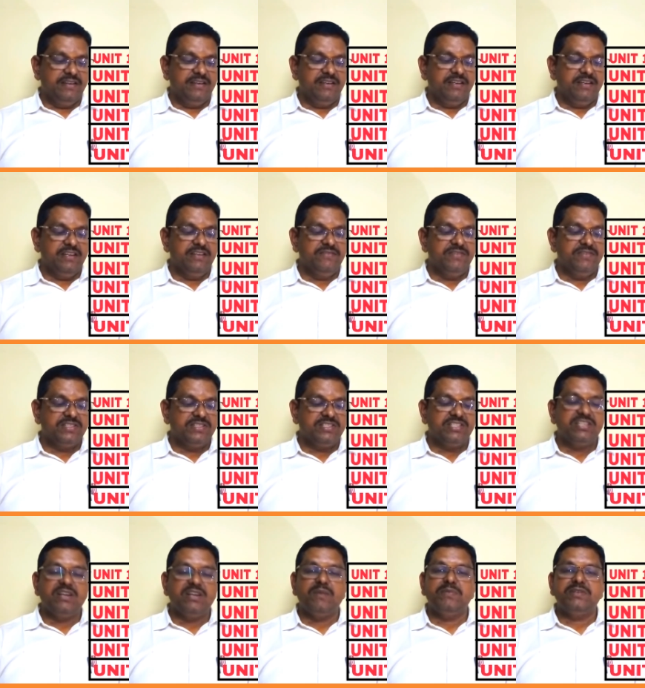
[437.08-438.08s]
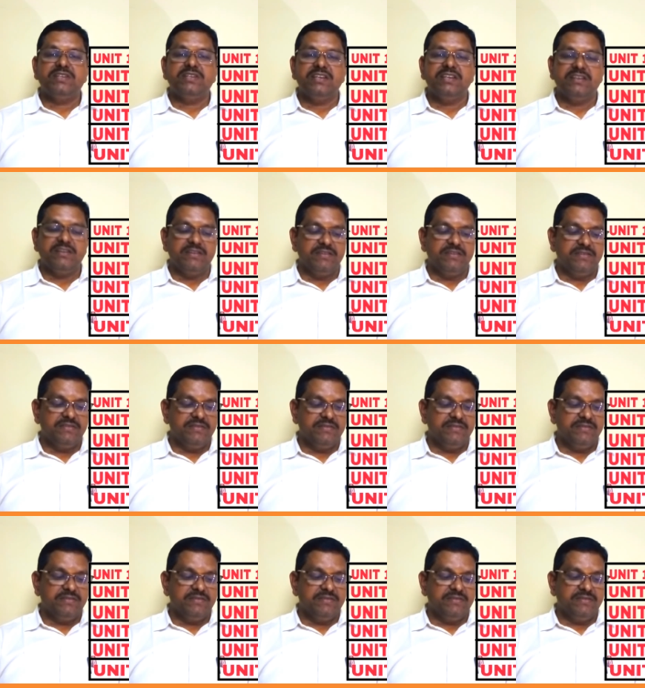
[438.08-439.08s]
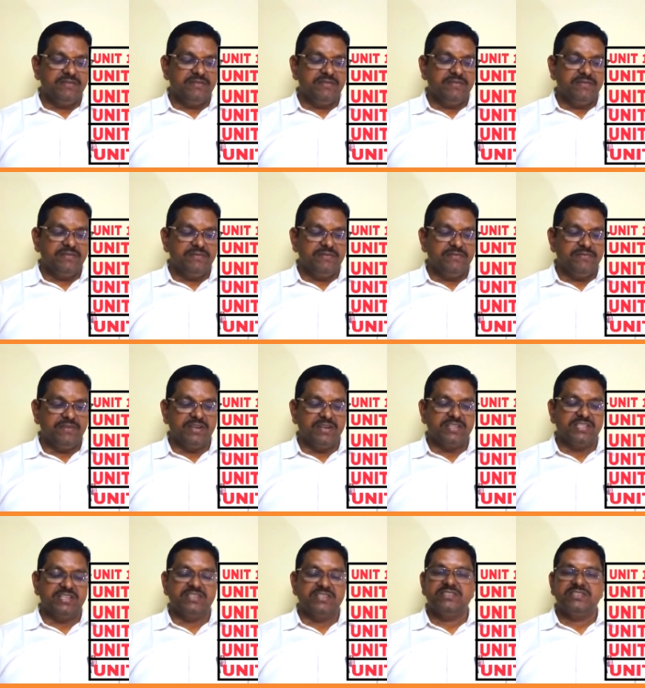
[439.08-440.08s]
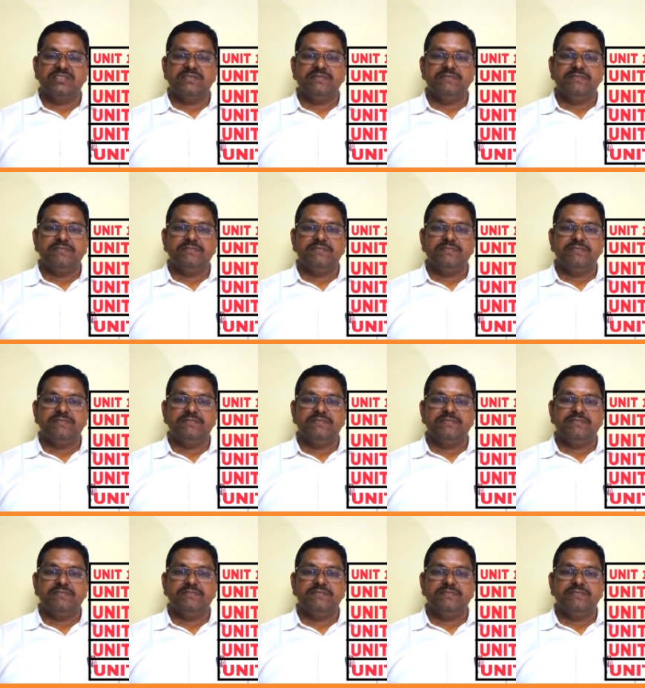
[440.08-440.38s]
inverse trigonometric functions.